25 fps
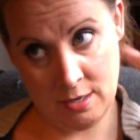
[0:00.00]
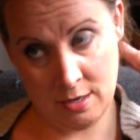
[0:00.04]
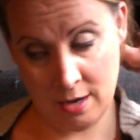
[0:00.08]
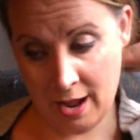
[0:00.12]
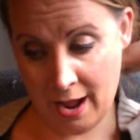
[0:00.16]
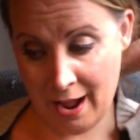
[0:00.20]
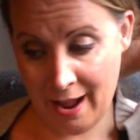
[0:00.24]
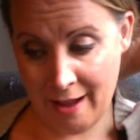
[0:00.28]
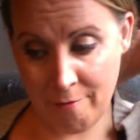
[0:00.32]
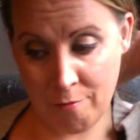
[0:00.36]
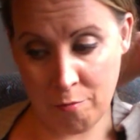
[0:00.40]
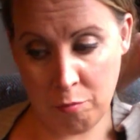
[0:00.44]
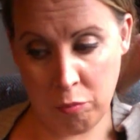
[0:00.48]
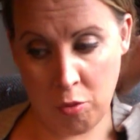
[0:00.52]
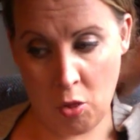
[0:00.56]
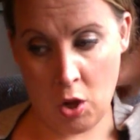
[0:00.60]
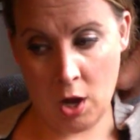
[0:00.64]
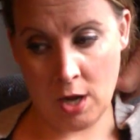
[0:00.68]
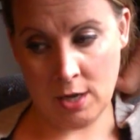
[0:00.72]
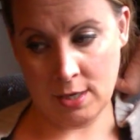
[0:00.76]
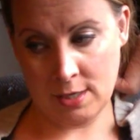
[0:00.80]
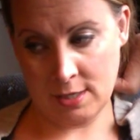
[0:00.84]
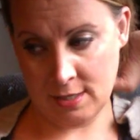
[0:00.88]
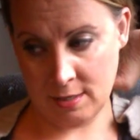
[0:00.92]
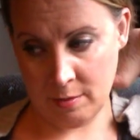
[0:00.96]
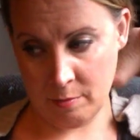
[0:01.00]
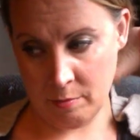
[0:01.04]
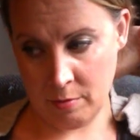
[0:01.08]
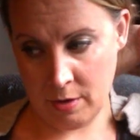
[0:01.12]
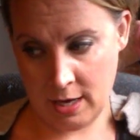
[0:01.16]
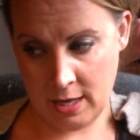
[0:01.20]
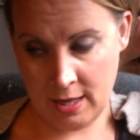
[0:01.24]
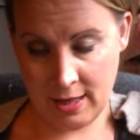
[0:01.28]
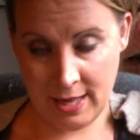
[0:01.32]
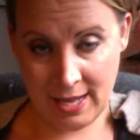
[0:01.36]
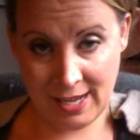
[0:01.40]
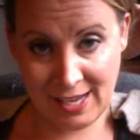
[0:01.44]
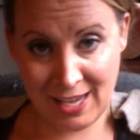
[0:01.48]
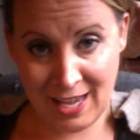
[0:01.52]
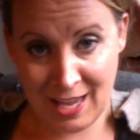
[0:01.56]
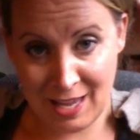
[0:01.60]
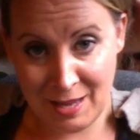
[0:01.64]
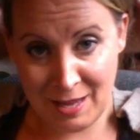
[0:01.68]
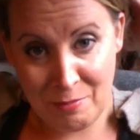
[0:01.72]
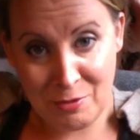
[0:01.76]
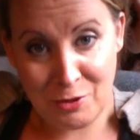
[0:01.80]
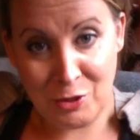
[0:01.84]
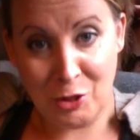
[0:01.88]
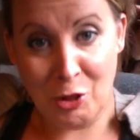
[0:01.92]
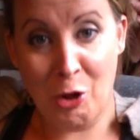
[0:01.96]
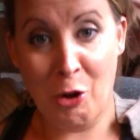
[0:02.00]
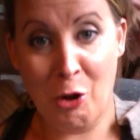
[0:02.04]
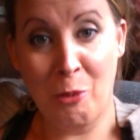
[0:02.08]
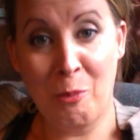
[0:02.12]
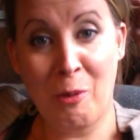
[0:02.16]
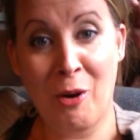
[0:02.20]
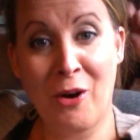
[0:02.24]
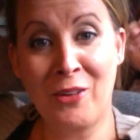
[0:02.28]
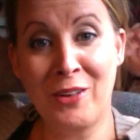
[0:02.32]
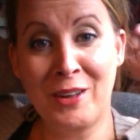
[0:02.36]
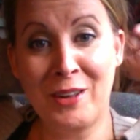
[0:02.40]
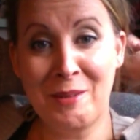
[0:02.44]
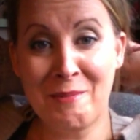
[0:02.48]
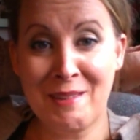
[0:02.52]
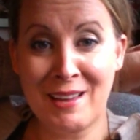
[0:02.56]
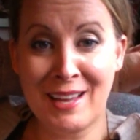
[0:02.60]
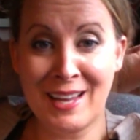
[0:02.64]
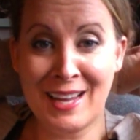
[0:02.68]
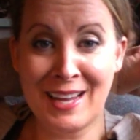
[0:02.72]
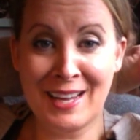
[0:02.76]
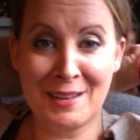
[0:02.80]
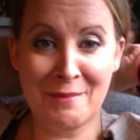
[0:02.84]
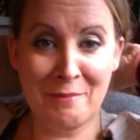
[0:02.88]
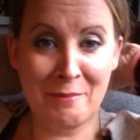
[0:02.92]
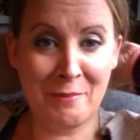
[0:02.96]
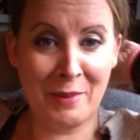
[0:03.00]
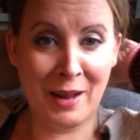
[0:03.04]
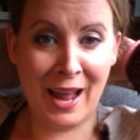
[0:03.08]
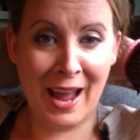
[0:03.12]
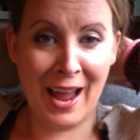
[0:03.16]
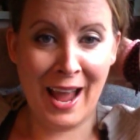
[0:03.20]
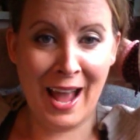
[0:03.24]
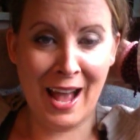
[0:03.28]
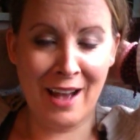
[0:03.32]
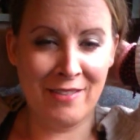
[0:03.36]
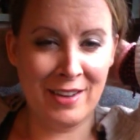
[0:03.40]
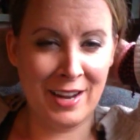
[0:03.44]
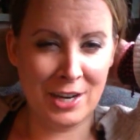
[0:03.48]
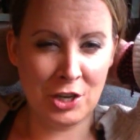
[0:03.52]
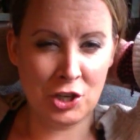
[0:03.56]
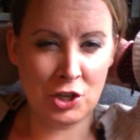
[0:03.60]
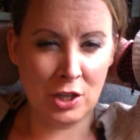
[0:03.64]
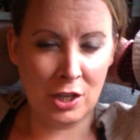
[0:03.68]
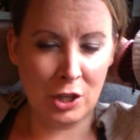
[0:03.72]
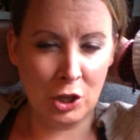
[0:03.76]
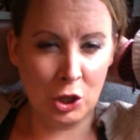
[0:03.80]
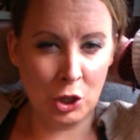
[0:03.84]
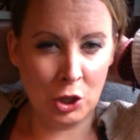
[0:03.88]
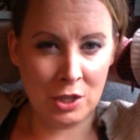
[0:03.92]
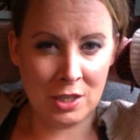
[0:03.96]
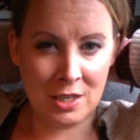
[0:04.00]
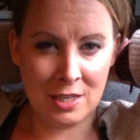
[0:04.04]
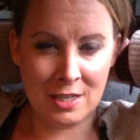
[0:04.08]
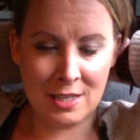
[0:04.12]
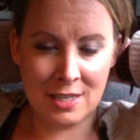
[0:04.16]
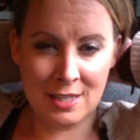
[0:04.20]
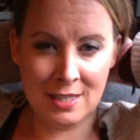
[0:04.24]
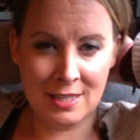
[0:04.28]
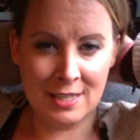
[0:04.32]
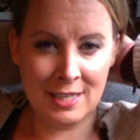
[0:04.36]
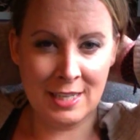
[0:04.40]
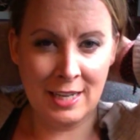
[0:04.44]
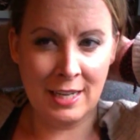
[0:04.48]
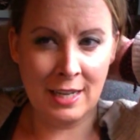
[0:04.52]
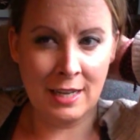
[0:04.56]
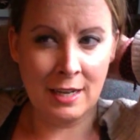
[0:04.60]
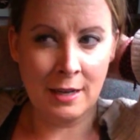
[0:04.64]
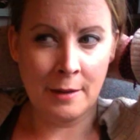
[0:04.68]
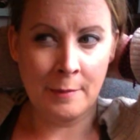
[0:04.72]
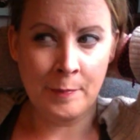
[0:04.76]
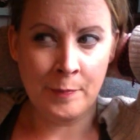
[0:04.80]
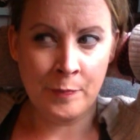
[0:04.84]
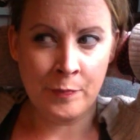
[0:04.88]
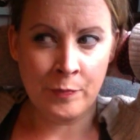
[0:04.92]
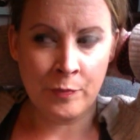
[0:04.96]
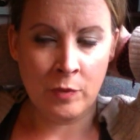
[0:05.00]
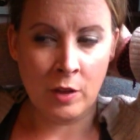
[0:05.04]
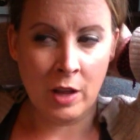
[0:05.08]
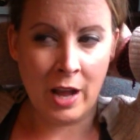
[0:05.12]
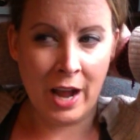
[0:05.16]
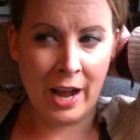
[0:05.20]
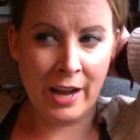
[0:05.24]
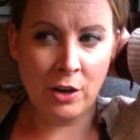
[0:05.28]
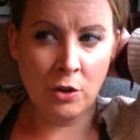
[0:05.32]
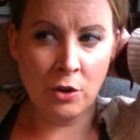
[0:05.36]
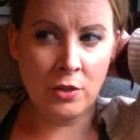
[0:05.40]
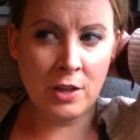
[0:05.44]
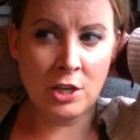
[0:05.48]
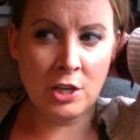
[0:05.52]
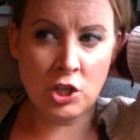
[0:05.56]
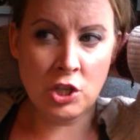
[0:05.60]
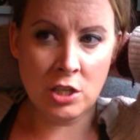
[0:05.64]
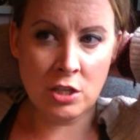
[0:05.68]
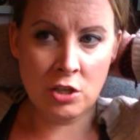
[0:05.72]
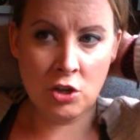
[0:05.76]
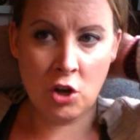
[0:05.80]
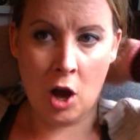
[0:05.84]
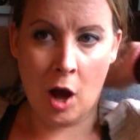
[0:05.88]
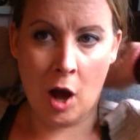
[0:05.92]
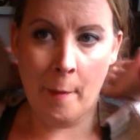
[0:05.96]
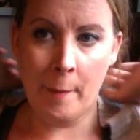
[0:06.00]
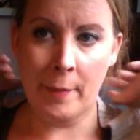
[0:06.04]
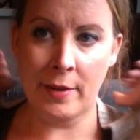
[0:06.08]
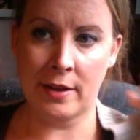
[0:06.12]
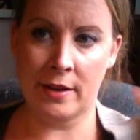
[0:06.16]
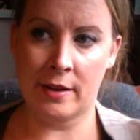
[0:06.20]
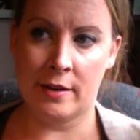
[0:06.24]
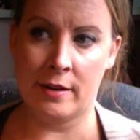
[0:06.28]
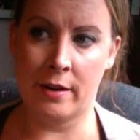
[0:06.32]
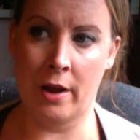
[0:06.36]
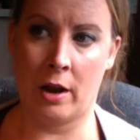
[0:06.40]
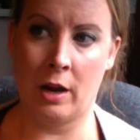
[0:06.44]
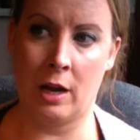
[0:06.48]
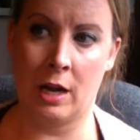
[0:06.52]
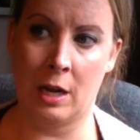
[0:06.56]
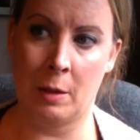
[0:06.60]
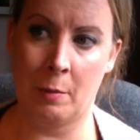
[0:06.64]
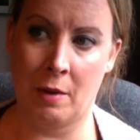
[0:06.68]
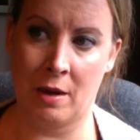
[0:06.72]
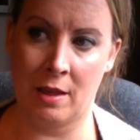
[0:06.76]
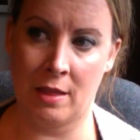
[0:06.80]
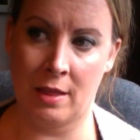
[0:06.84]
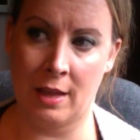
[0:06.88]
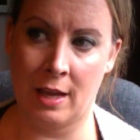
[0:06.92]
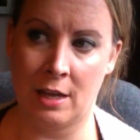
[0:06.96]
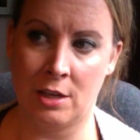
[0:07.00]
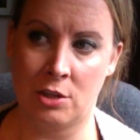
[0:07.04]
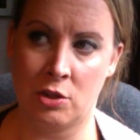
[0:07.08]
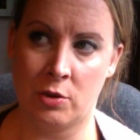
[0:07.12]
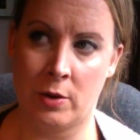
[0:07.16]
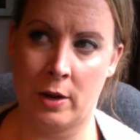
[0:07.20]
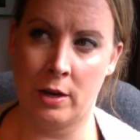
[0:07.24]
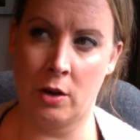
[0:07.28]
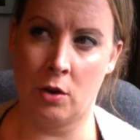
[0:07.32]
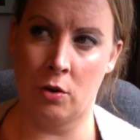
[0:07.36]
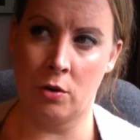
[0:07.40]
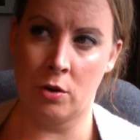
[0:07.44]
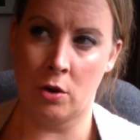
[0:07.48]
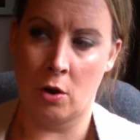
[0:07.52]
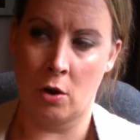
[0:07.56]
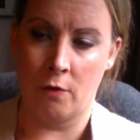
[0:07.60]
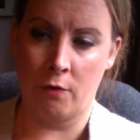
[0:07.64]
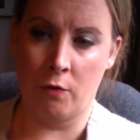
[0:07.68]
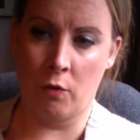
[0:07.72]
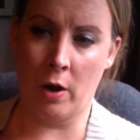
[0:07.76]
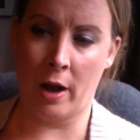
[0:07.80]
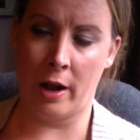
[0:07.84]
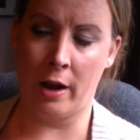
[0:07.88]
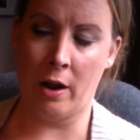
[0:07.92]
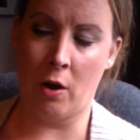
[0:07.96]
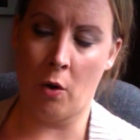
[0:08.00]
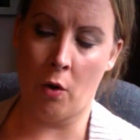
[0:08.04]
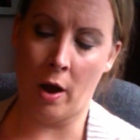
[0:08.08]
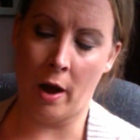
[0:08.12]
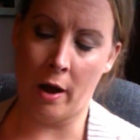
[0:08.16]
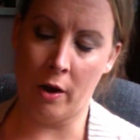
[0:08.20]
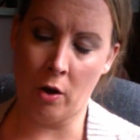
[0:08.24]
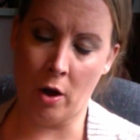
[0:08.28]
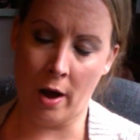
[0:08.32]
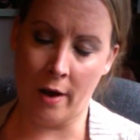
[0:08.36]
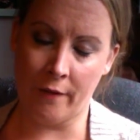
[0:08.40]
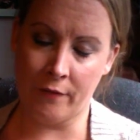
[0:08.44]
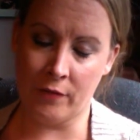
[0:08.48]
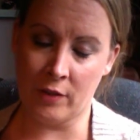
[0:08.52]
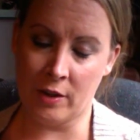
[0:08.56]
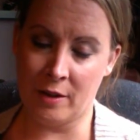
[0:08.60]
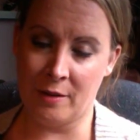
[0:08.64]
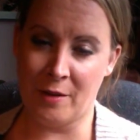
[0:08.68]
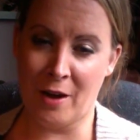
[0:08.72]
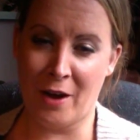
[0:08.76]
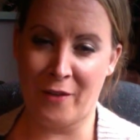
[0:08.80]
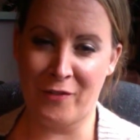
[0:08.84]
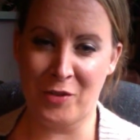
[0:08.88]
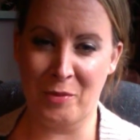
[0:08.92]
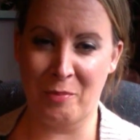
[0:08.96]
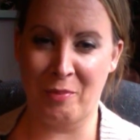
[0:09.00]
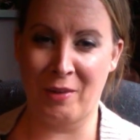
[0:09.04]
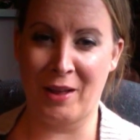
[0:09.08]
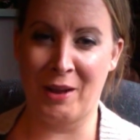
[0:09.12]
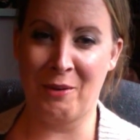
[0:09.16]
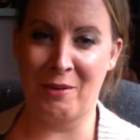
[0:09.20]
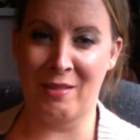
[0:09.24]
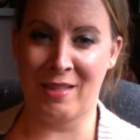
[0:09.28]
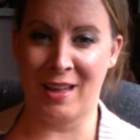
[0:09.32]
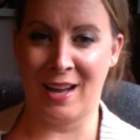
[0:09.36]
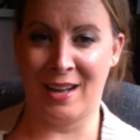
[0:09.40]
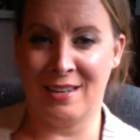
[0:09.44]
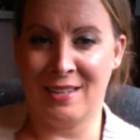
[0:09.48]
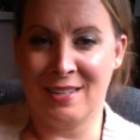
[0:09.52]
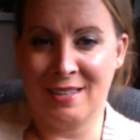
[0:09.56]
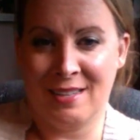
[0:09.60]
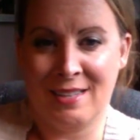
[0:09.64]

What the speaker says: I blocked somebody that keeps lowballing me, but I haven't actually looked to see I don't think she's commented on any of my things, so I don't know if I don't have to play with that to